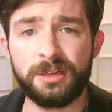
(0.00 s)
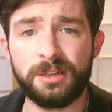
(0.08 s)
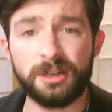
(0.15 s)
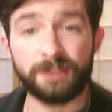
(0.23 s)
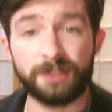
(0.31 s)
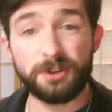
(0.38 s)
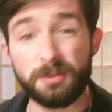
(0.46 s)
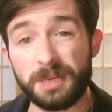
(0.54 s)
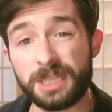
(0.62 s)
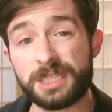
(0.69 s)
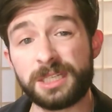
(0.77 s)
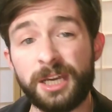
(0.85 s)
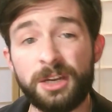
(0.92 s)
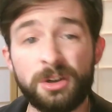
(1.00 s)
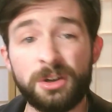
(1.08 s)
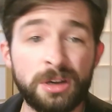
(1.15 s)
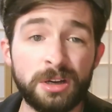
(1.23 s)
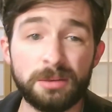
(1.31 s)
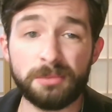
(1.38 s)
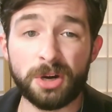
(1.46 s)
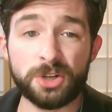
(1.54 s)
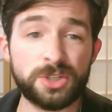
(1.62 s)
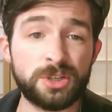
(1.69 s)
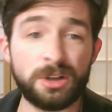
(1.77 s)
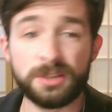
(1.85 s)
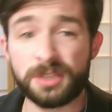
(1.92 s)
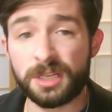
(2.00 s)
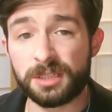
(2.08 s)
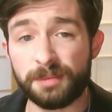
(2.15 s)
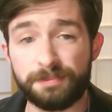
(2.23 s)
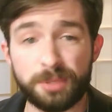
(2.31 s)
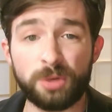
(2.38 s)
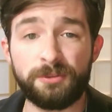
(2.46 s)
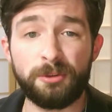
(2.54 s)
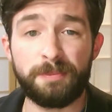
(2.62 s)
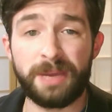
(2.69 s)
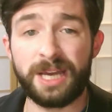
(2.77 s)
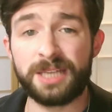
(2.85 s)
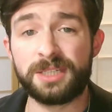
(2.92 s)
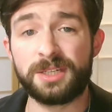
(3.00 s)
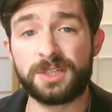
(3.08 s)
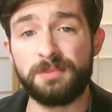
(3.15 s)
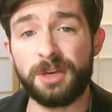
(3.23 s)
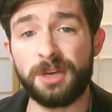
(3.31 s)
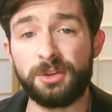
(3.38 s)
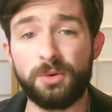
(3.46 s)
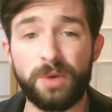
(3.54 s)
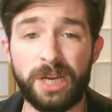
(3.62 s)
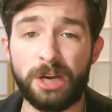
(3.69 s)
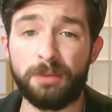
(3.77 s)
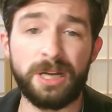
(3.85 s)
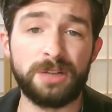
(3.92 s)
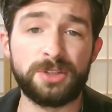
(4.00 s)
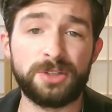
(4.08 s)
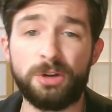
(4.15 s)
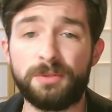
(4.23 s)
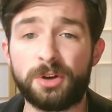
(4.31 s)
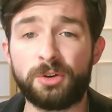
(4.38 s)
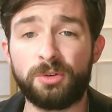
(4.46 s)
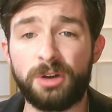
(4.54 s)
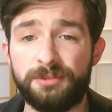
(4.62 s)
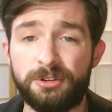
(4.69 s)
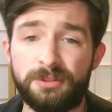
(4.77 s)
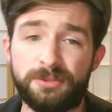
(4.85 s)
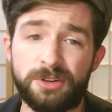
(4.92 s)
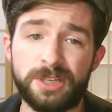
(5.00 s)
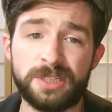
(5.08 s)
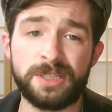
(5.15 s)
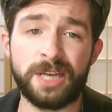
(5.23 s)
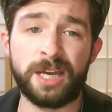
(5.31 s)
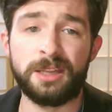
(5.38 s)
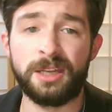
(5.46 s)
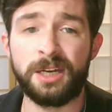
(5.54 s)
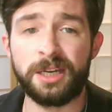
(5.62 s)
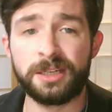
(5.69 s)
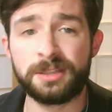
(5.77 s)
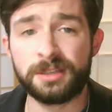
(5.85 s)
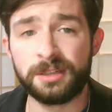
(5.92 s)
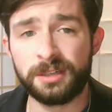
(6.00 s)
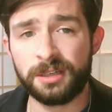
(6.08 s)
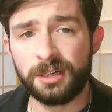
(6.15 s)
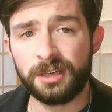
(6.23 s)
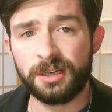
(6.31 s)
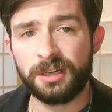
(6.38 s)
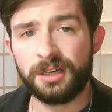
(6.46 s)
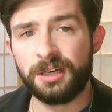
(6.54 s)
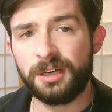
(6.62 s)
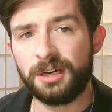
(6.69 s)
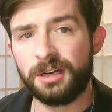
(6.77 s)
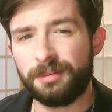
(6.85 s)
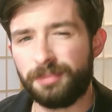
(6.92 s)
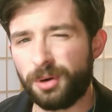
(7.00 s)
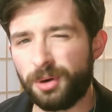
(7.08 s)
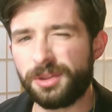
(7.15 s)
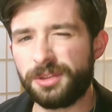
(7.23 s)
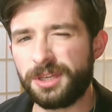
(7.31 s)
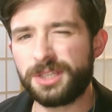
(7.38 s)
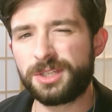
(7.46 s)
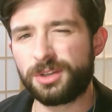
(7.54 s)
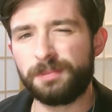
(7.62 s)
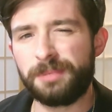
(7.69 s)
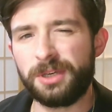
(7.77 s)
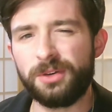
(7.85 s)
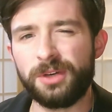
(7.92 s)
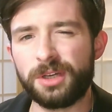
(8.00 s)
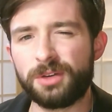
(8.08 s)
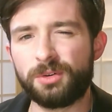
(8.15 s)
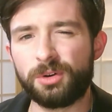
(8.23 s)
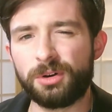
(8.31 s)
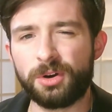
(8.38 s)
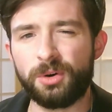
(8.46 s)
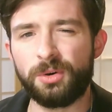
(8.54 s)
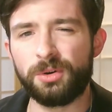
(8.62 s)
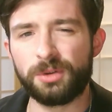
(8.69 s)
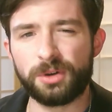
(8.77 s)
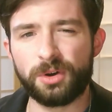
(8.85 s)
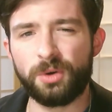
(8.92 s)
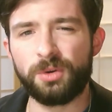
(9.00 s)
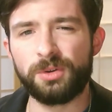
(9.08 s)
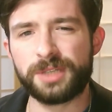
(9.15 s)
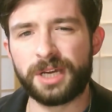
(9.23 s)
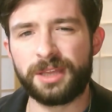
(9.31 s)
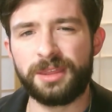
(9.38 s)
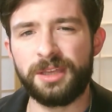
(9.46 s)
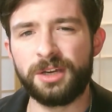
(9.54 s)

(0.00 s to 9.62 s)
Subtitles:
A few minutes later, Marchessault sent a beautiful pass to Smith, who airmailed it over Crawford for his second of the night. Both of these third period goals I think